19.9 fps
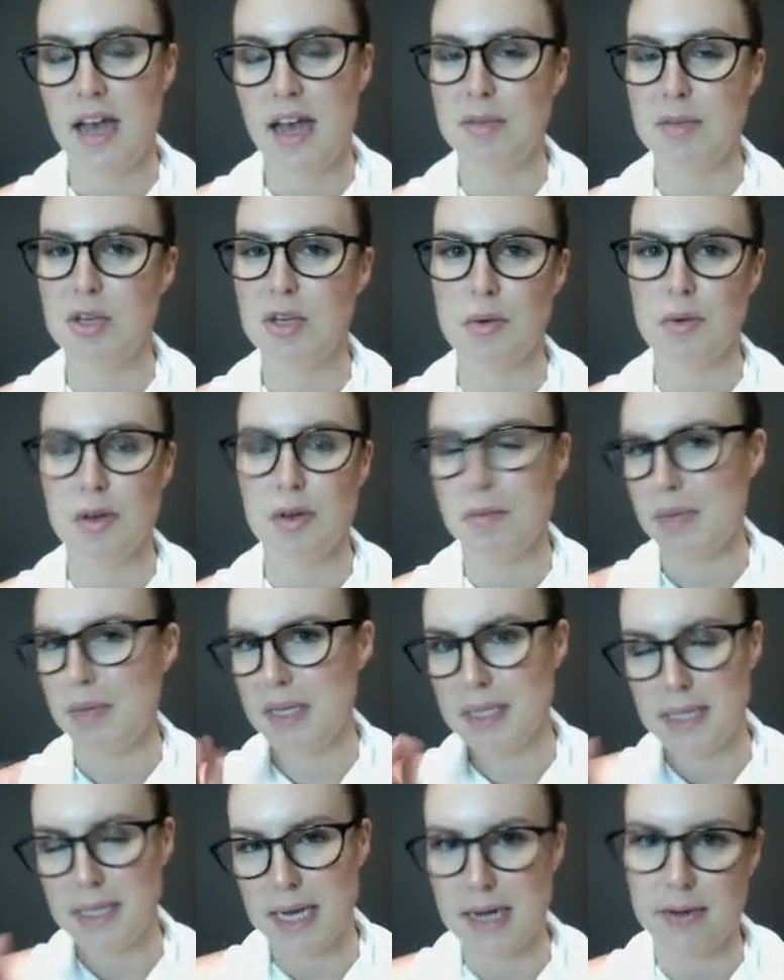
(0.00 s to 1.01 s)
You don't want to be
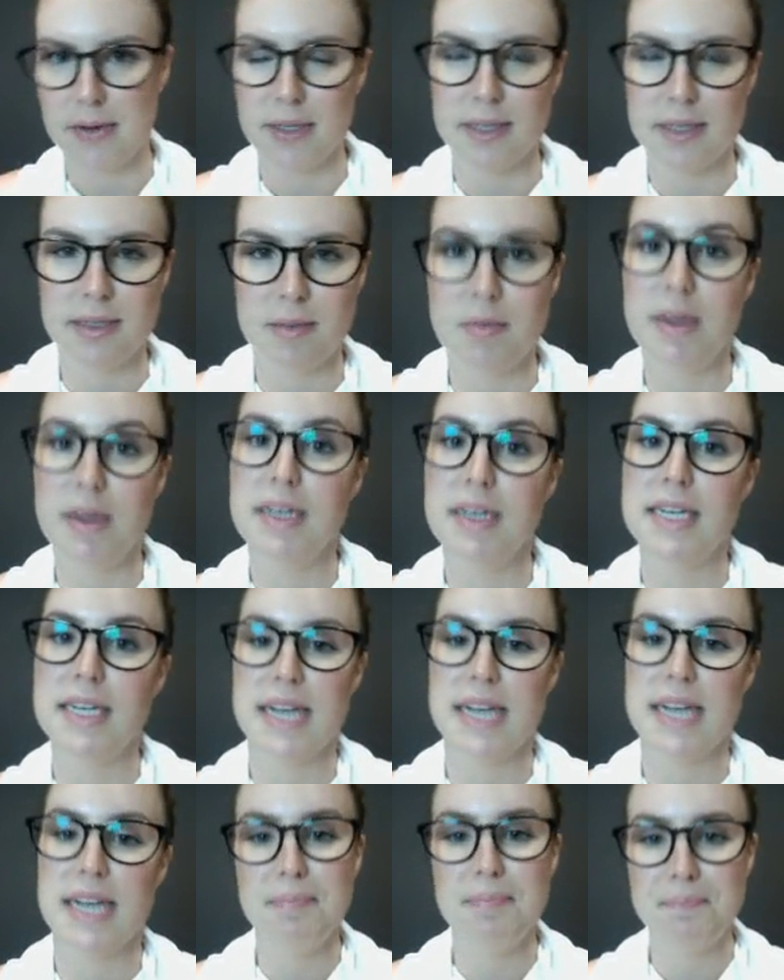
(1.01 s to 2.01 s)
staring someone
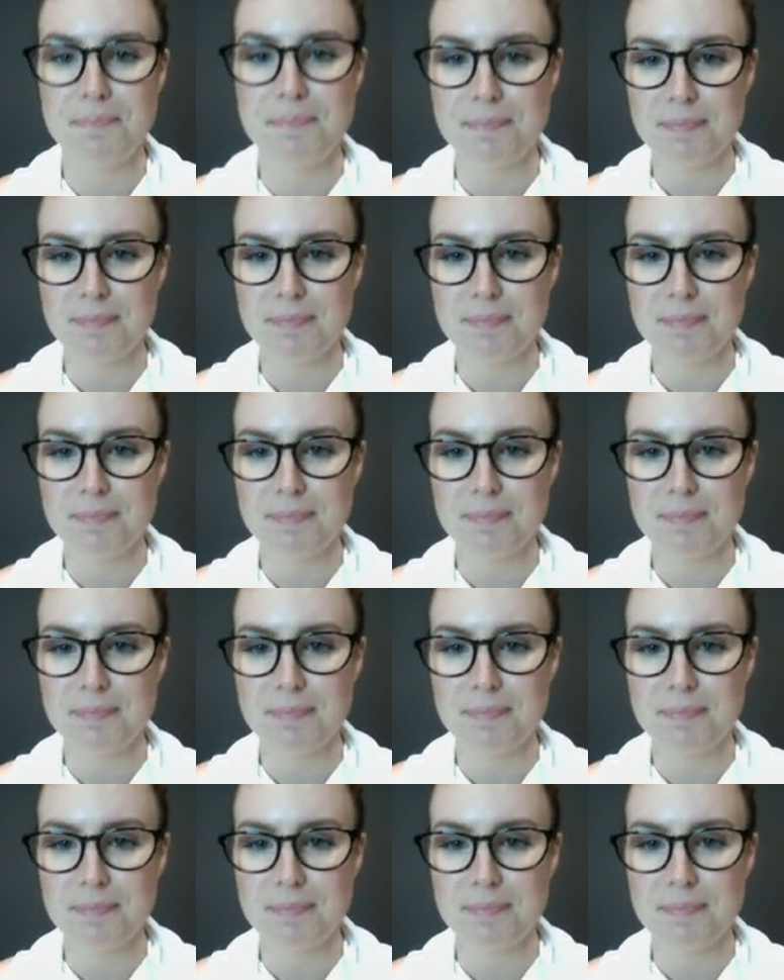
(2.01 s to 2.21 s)
down.